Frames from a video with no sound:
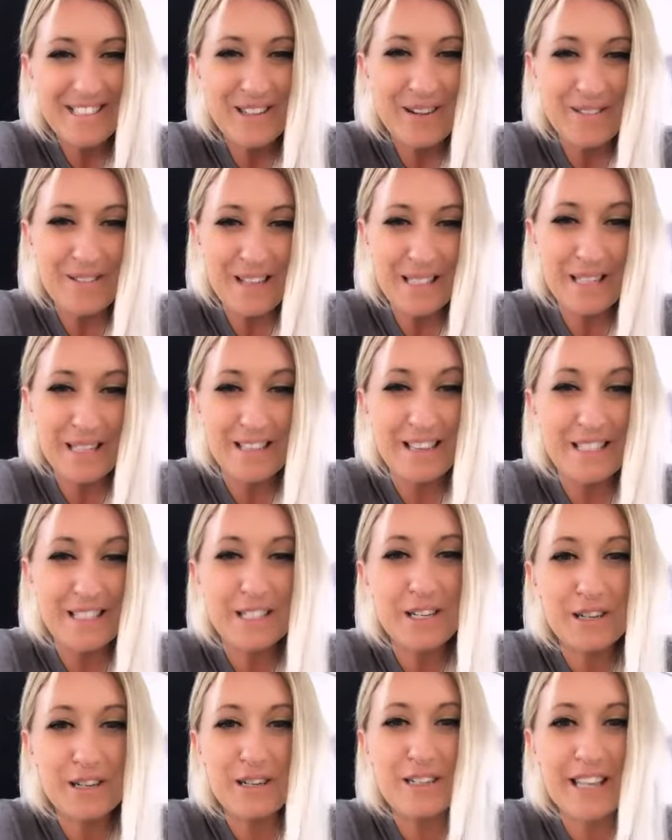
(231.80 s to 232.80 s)
so that's, that's
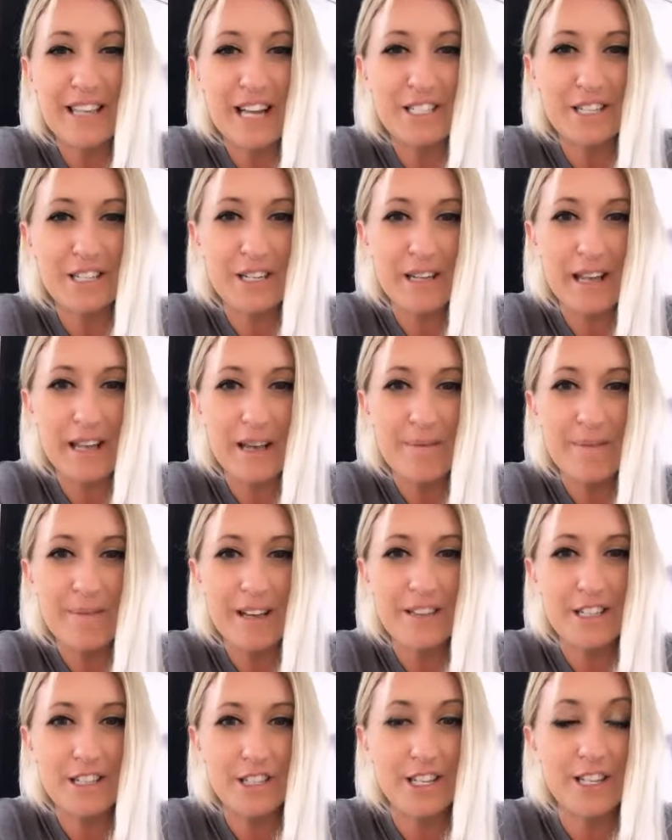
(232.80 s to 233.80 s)
a good catchy name.
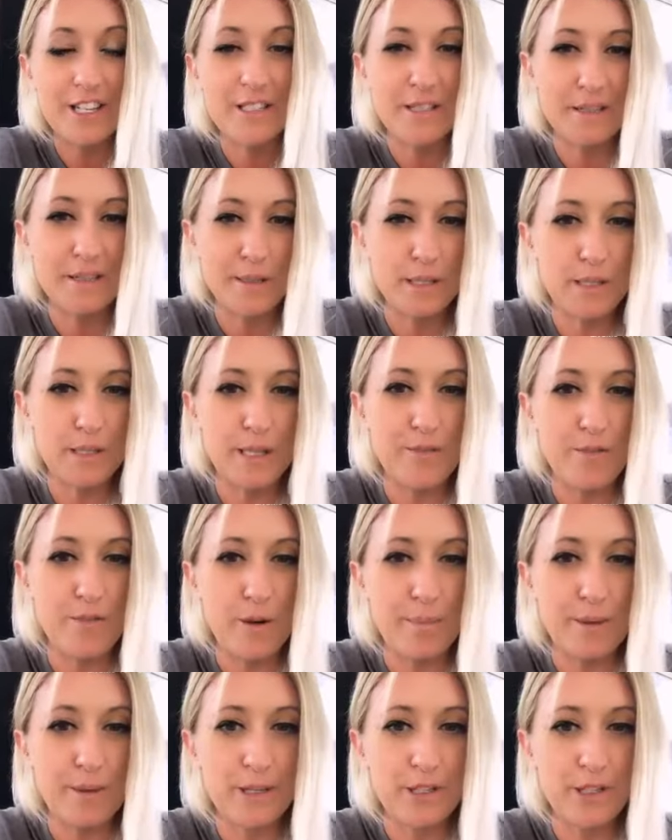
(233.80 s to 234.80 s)
And then she has a nice
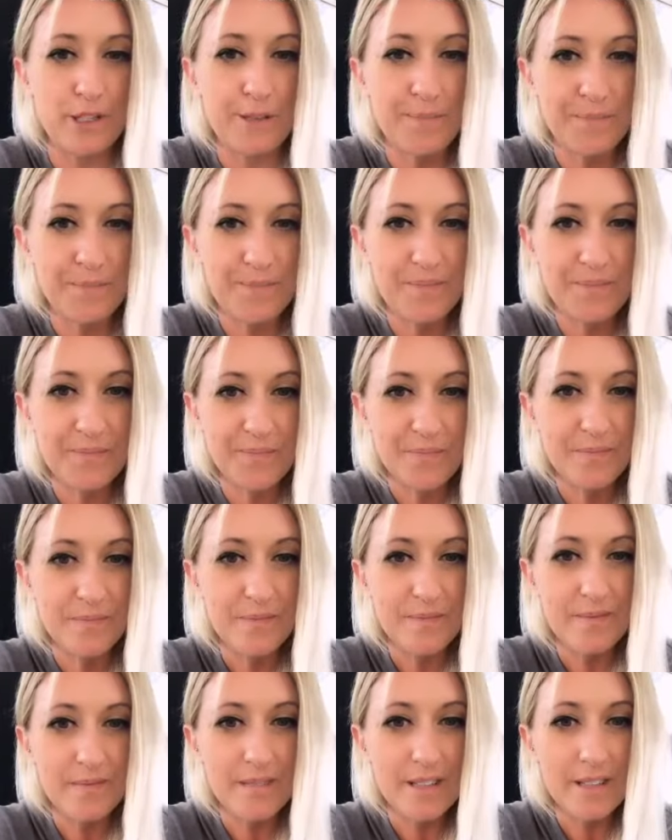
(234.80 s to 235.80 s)
default picture.
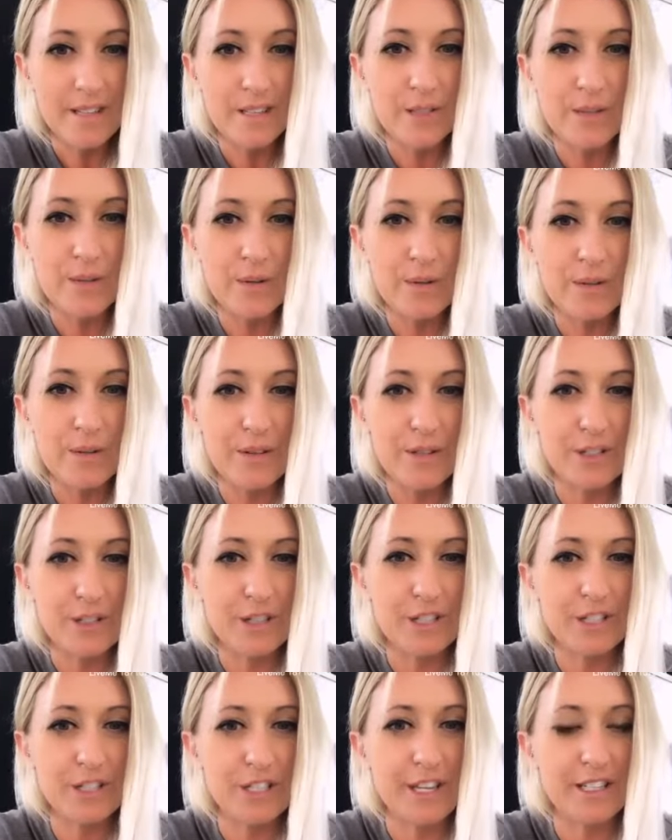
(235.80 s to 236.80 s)
So there's a
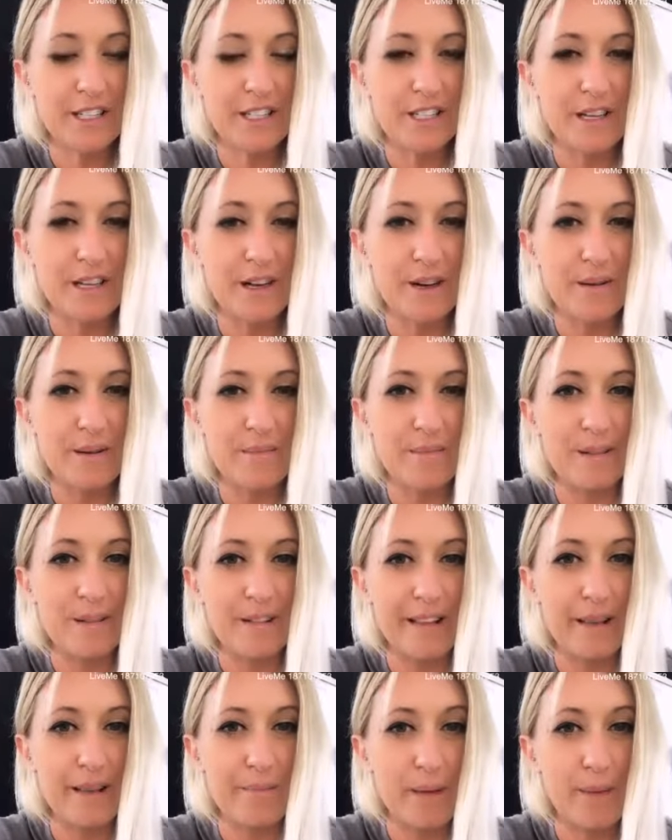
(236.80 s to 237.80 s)
good chance um,
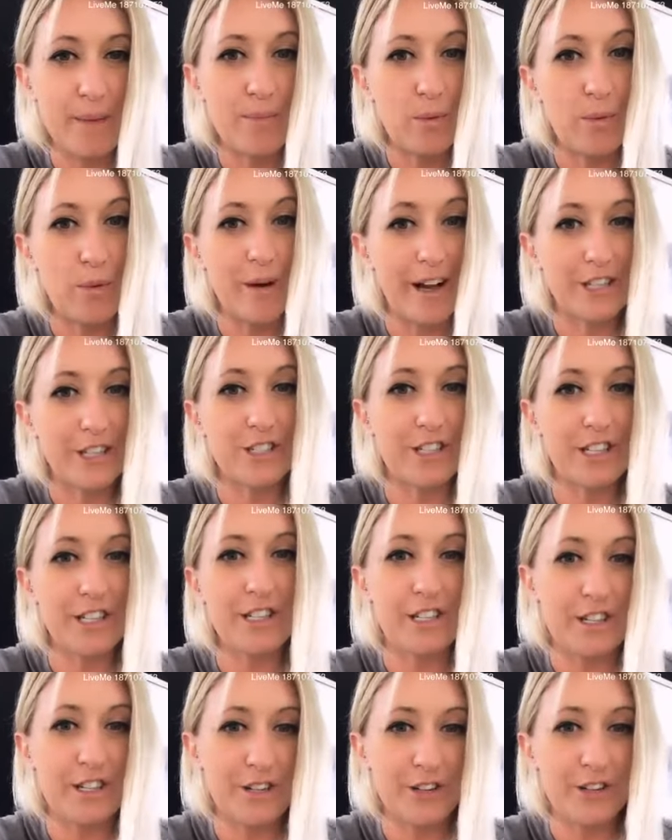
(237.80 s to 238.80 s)
like people will actually
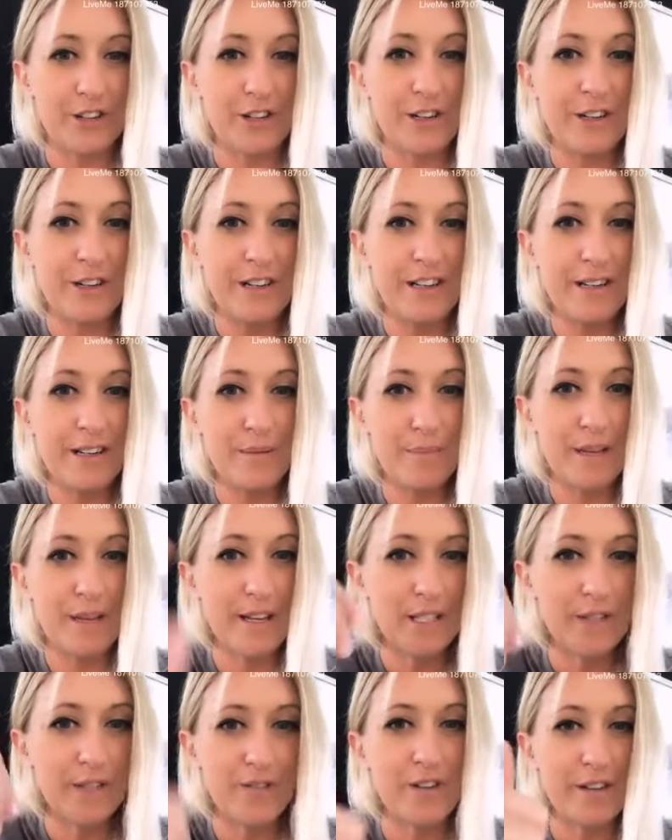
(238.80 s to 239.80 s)
click on her
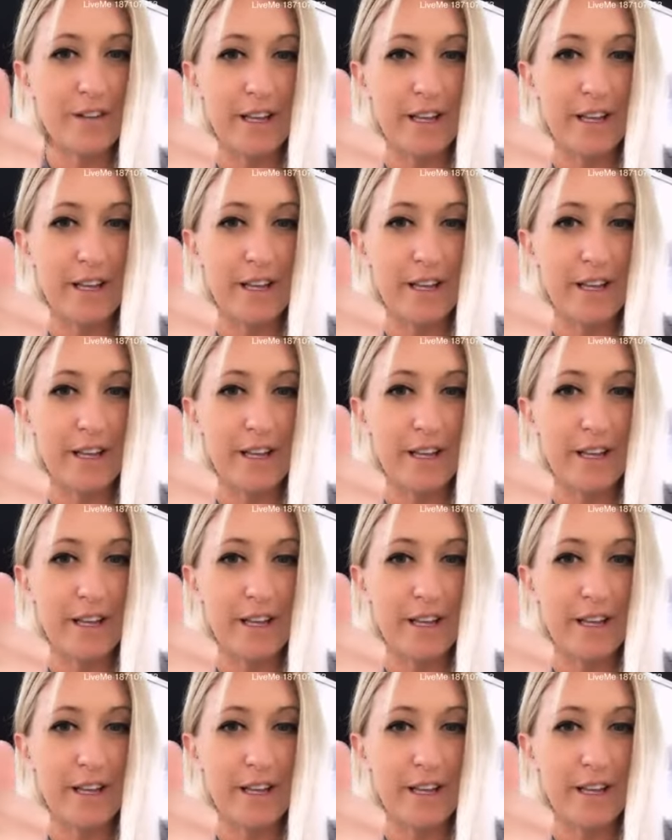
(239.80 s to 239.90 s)
because of her